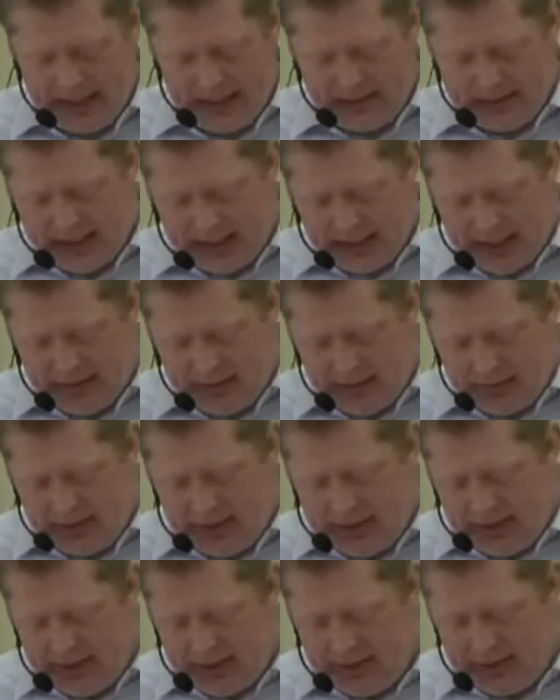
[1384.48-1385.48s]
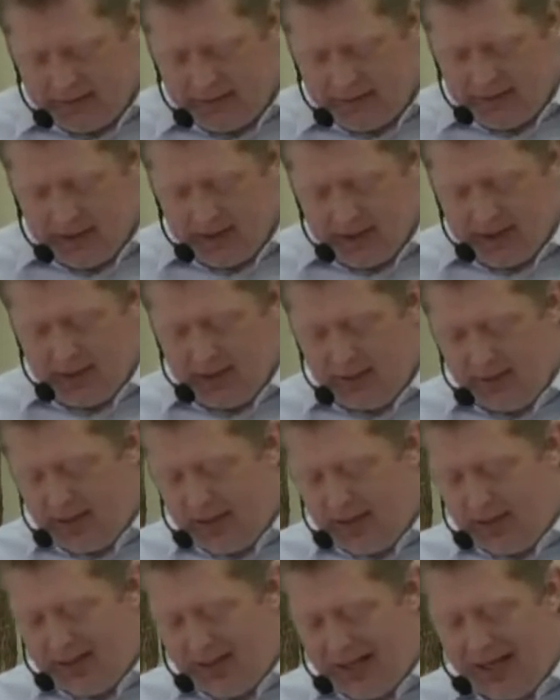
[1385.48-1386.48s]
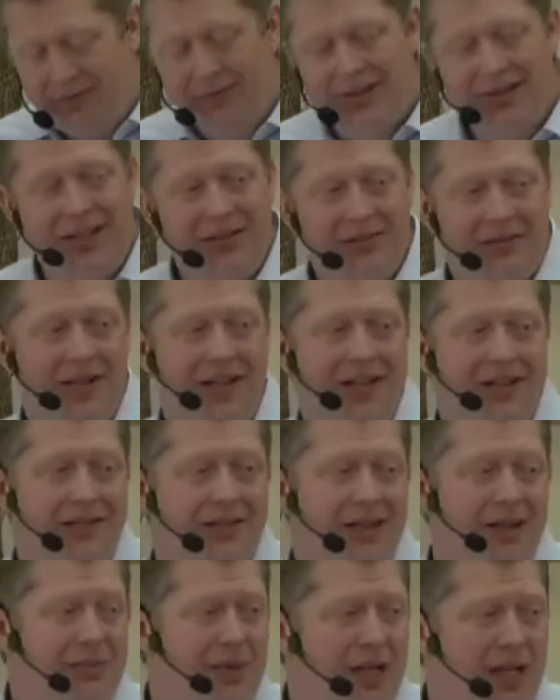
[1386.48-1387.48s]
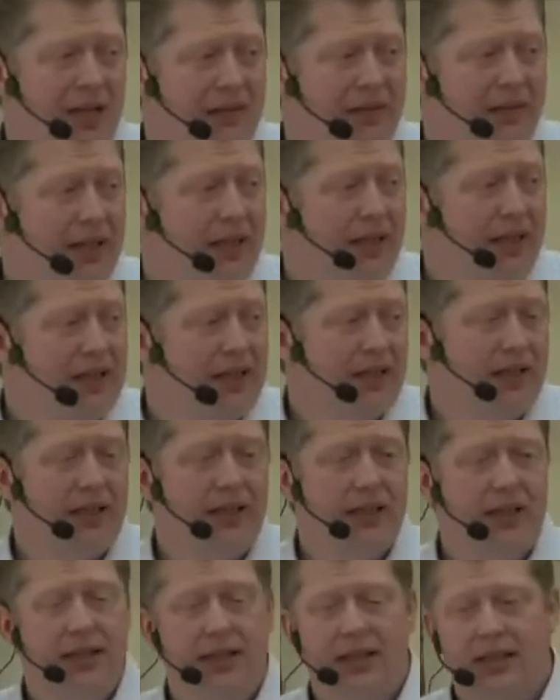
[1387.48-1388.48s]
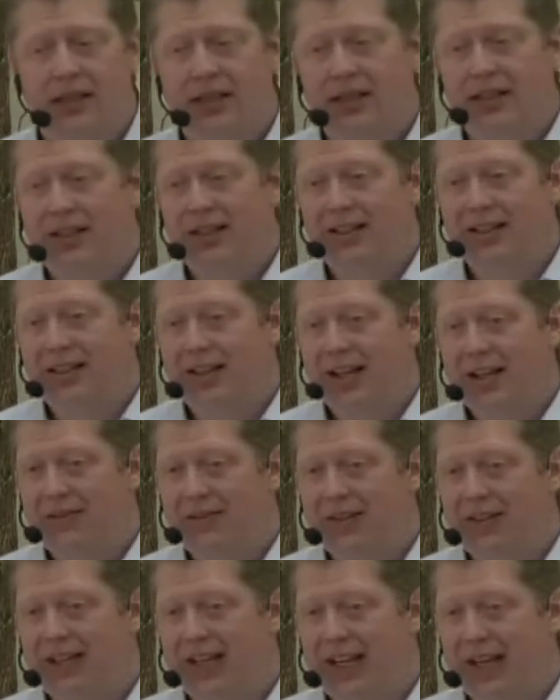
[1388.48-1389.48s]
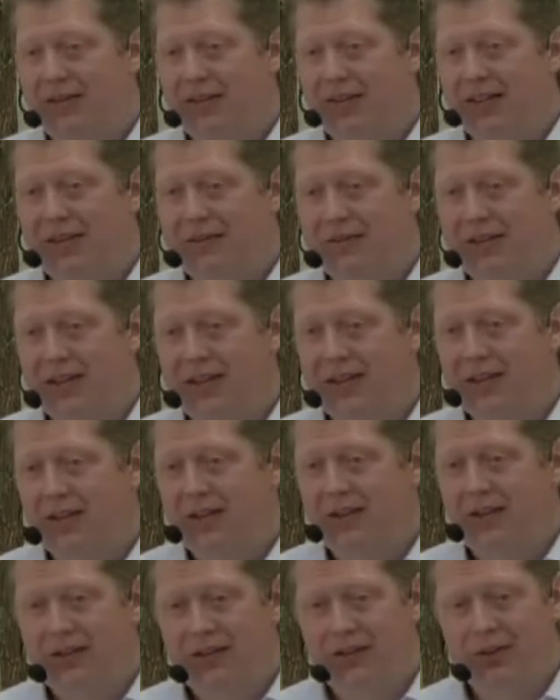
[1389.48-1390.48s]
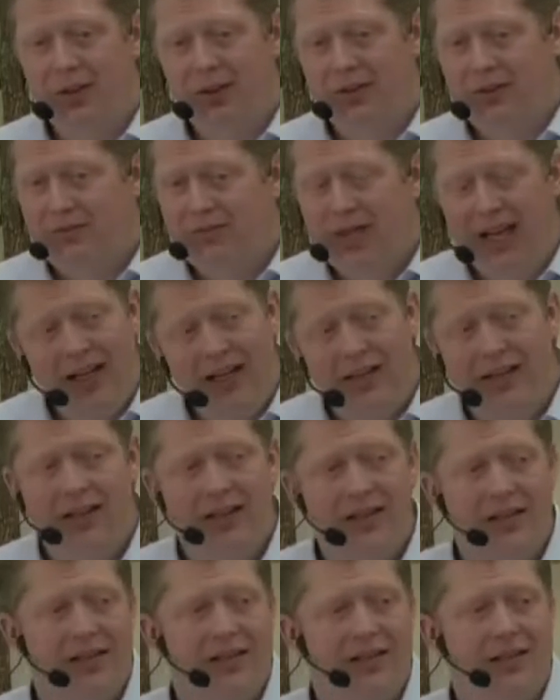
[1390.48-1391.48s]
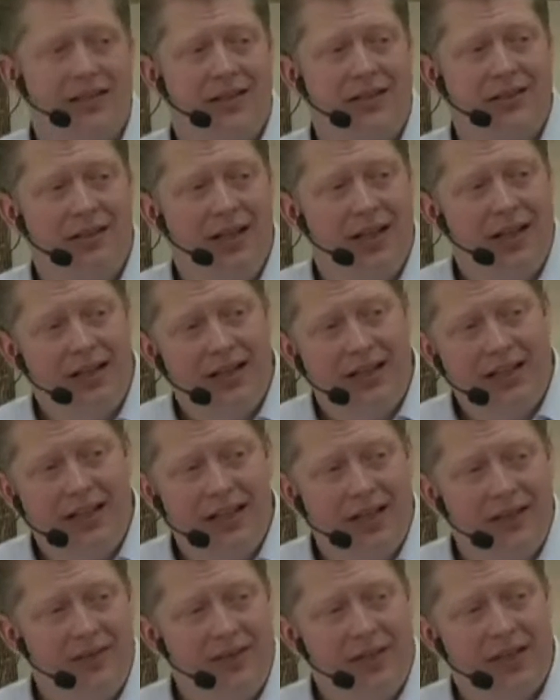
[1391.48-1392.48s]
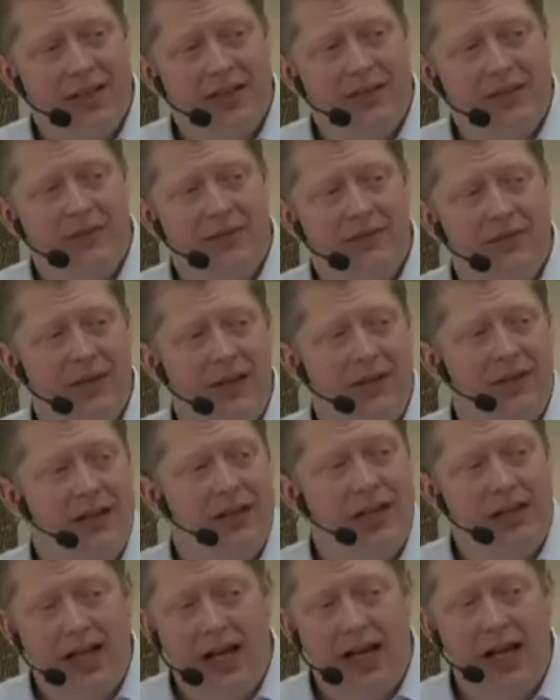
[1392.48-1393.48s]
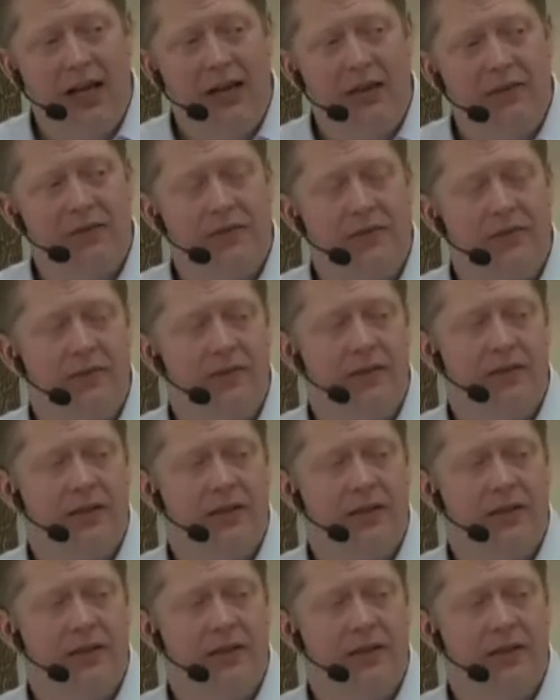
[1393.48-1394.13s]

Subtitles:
How sad it would be to refer to our Heavenly Father, our perfect, loving Heavenly Father, who made us, who gives us very life,